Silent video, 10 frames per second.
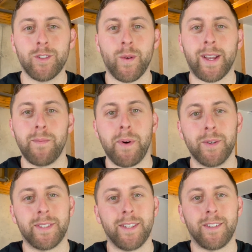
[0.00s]
so I can
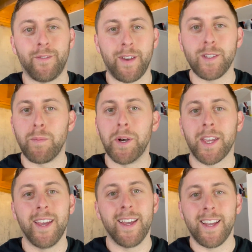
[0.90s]
post it to
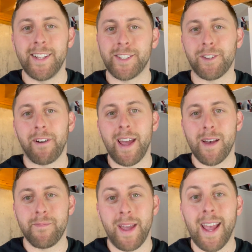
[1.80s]
Facebook,
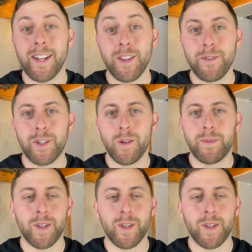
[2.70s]
Instagram, and YouTube.